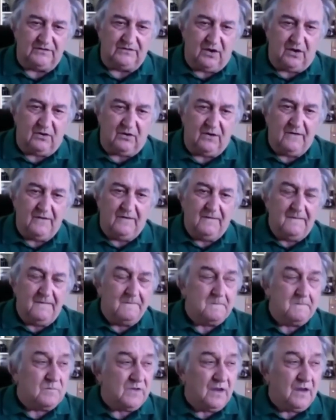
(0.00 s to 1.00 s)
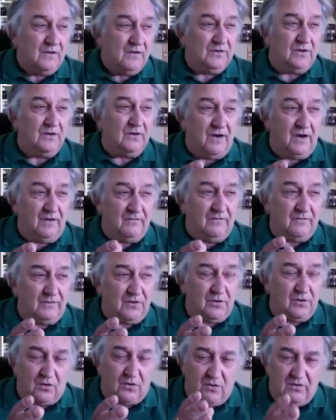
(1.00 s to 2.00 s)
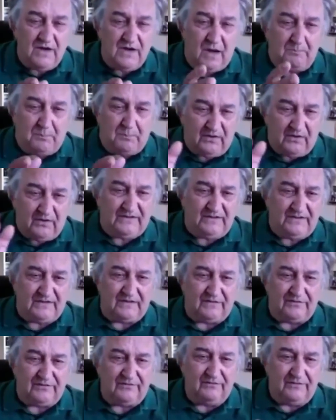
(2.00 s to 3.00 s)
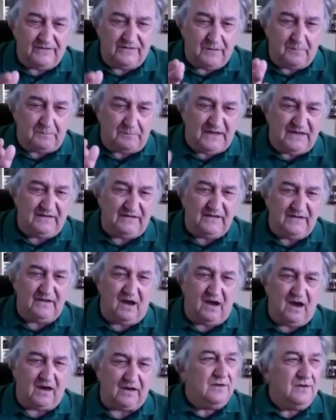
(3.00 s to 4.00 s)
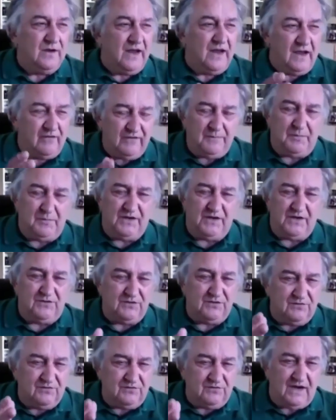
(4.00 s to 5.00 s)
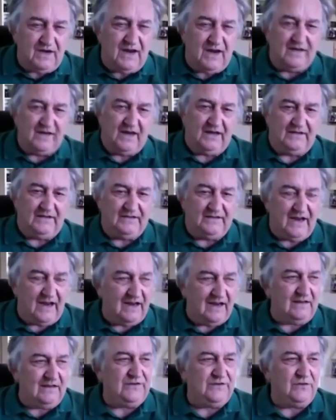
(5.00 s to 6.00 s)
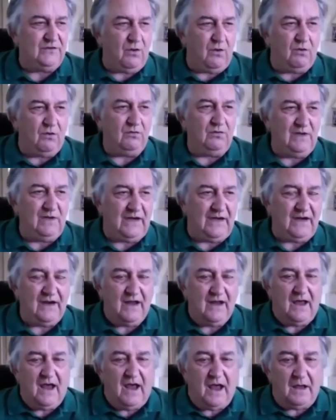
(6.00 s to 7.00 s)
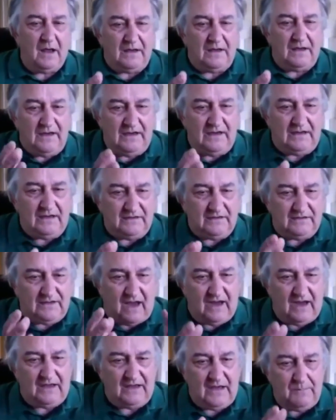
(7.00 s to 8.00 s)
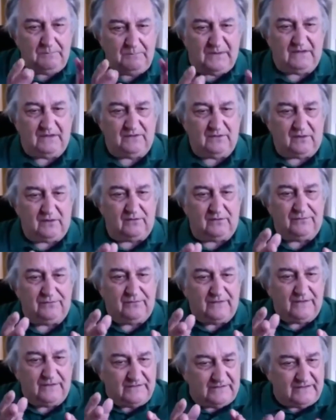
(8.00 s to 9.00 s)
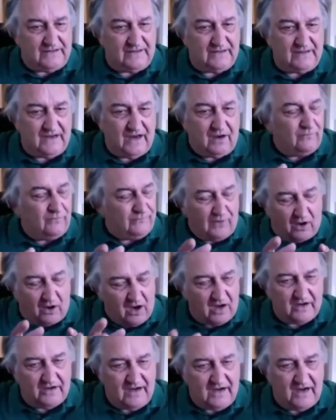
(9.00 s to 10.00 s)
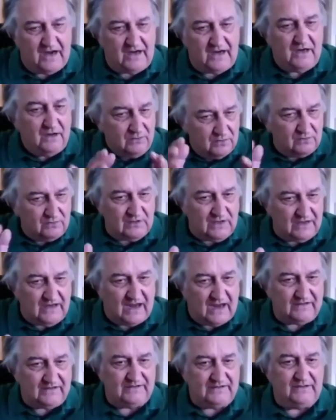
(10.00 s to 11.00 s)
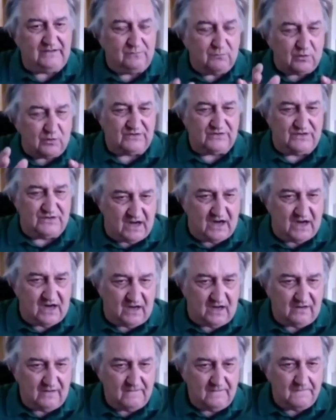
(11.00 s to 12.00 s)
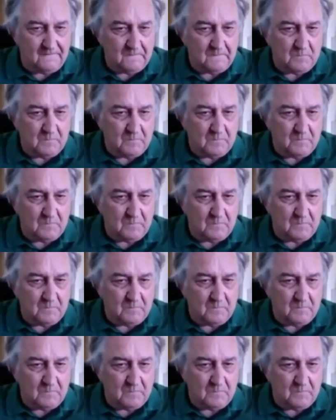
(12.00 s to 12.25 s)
So a corona positive with a PCR, everybody should realize it tells you only a little tiny bit of DNA, of RNA, nucleic acid was there,